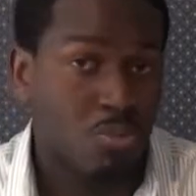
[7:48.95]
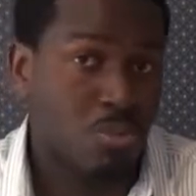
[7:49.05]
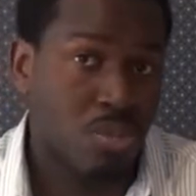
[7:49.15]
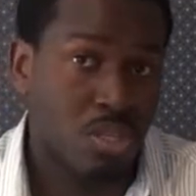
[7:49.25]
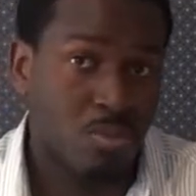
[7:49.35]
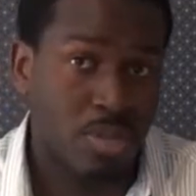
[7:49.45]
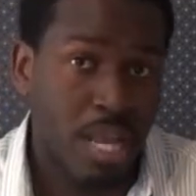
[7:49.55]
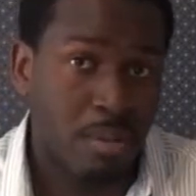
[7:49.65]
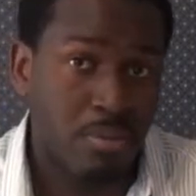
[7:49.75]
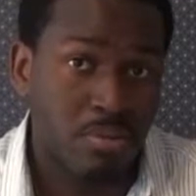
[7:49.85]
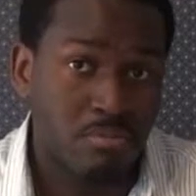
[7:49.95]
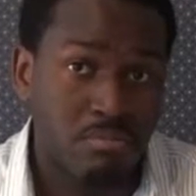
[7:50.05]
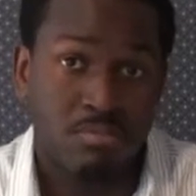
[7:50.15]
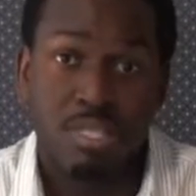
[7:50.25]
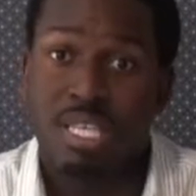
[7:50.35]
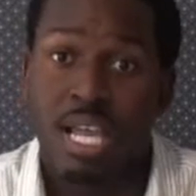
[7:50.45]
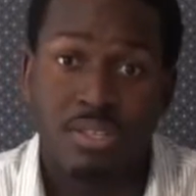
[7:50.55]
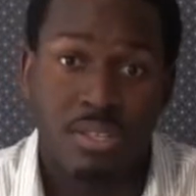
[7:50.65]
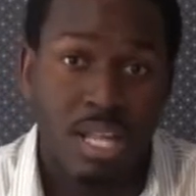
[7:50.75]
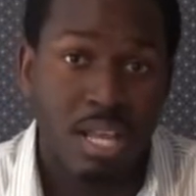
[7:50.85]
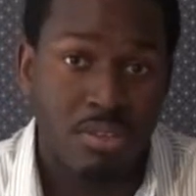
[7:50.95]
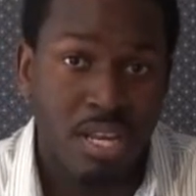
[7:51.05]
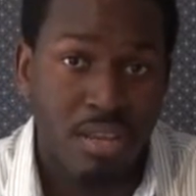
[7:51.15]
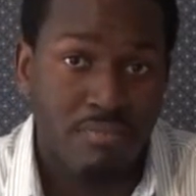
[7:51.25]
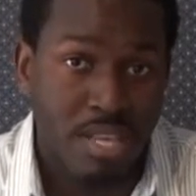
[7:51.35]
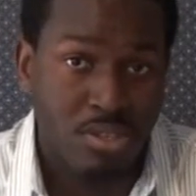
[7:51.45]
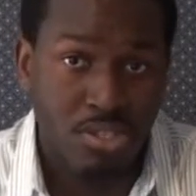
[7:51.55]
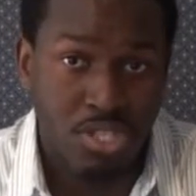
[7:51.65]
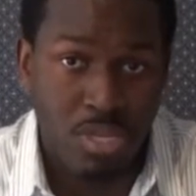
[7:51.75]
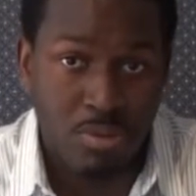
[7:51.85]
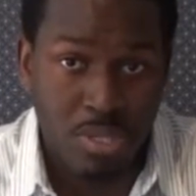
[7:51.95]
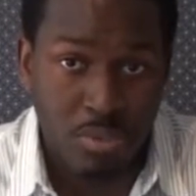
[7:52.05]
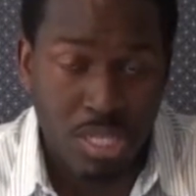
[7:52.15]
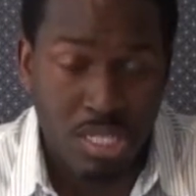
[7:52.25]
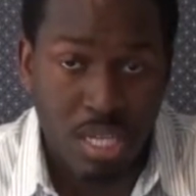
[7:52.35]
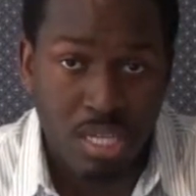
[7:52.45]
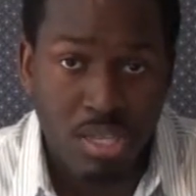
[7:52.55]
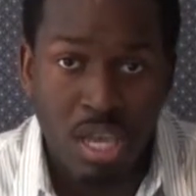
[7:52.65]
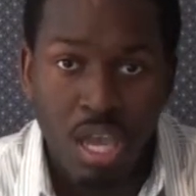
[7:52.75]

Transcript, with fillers: we'll see when Apple decides to announce that, if that's on January 26.